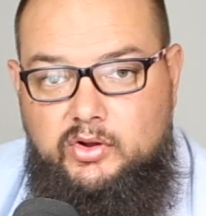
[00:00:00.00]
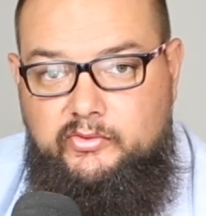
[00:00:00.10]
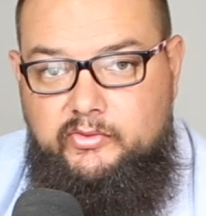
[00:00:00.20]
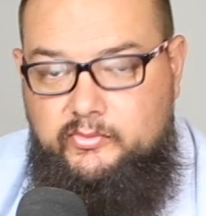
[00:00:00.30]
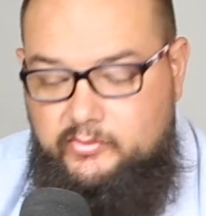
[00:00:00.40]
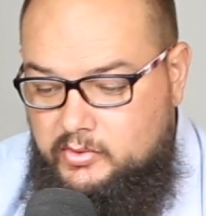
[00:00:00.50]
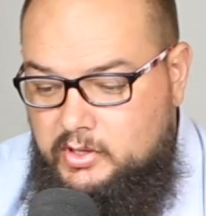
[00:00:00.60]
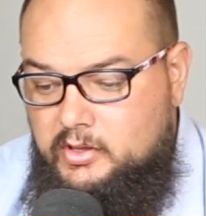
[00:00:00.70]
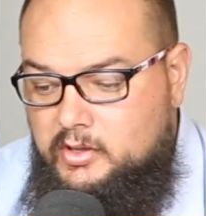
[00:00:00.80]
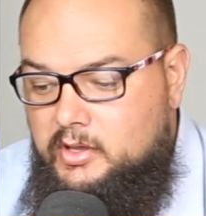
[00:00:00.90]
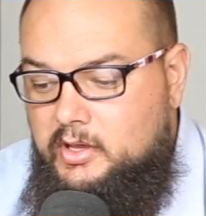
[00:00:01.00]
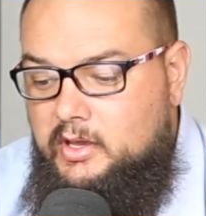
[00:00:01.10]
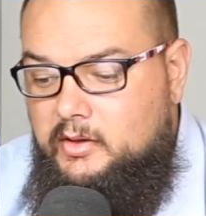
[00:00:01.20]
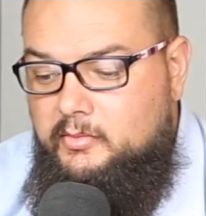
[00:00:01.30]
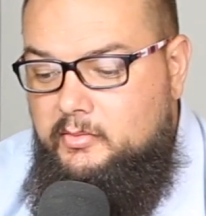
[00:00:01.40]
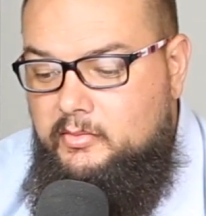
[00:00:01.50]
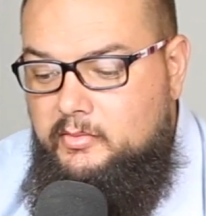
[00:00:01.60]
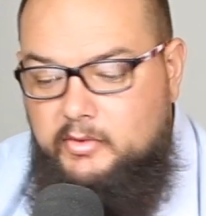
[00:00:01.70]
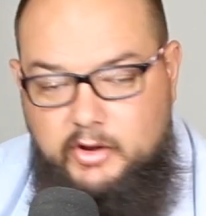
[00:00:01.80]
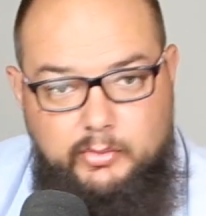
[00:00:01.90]
off. Um,
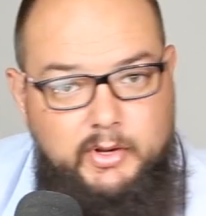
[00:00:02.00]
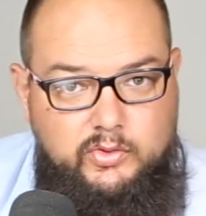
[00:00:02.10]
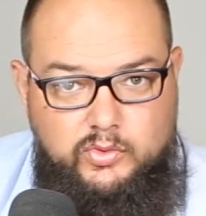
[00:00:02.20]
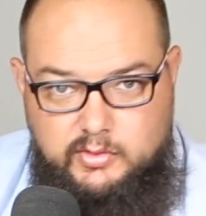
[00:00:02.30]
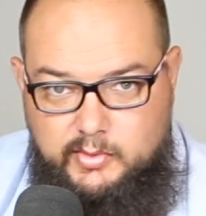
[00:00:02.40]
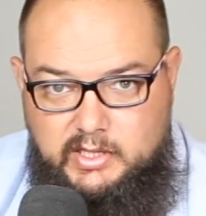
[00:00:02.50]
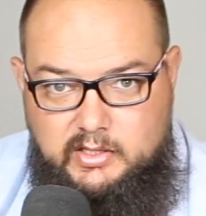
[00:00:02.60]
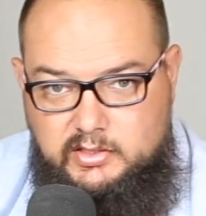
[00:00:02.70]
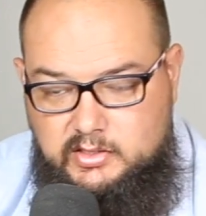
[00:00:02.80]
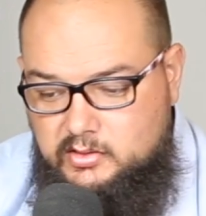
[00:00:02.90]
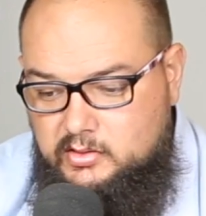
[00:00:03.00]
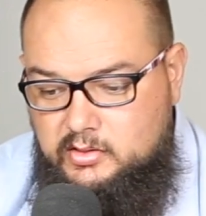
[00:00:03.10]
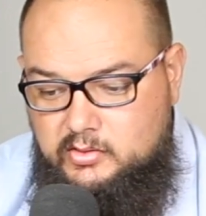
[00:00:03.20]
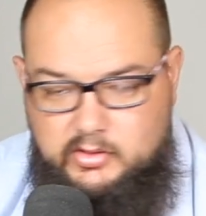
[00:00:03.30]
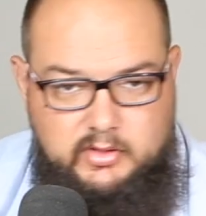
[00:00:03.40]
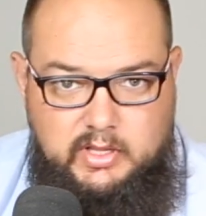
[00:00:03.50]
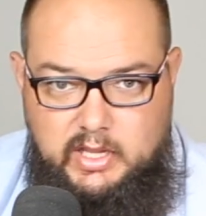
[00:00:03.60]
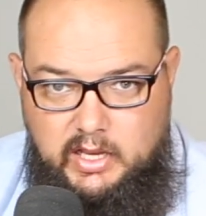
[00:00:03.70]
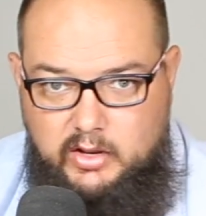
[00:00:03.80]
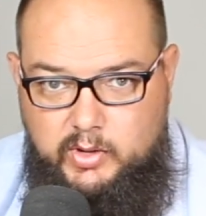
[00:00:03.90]
nobody talks about this right,
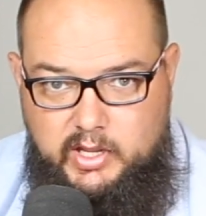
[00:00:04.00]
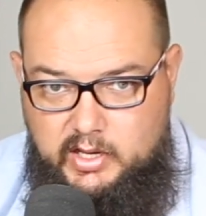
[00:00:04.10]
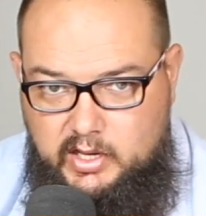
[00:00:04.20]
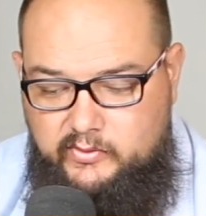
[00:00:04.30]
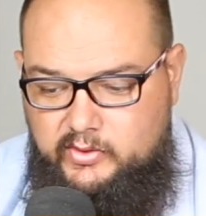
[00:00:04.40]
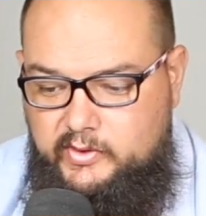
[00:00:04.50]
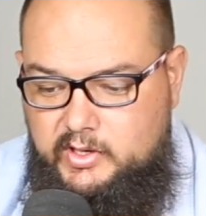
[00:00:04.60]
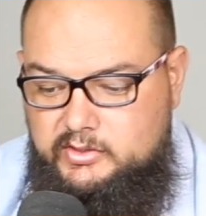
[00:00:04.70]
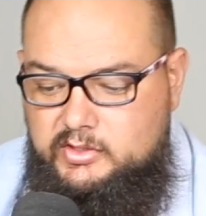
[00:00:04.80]
anywhere in any of the videos.